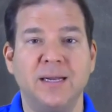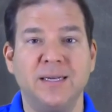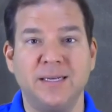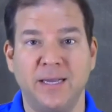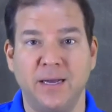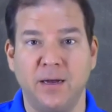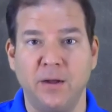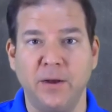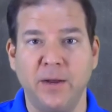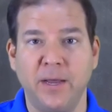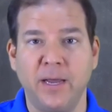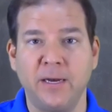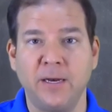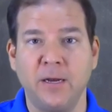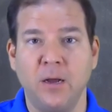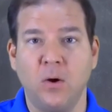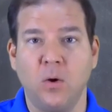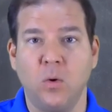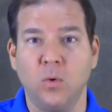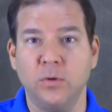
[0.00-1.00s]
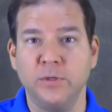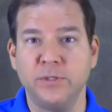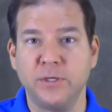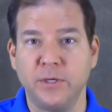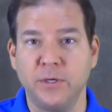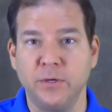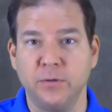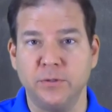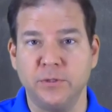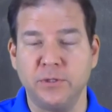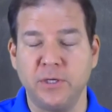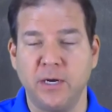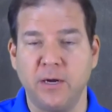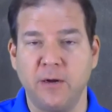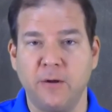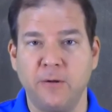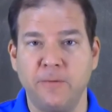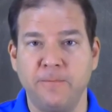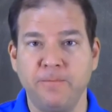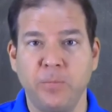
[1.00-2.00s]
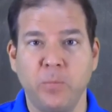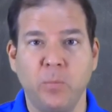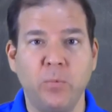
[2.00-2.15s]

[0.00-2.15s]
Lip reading: Telnet or Secure Shell.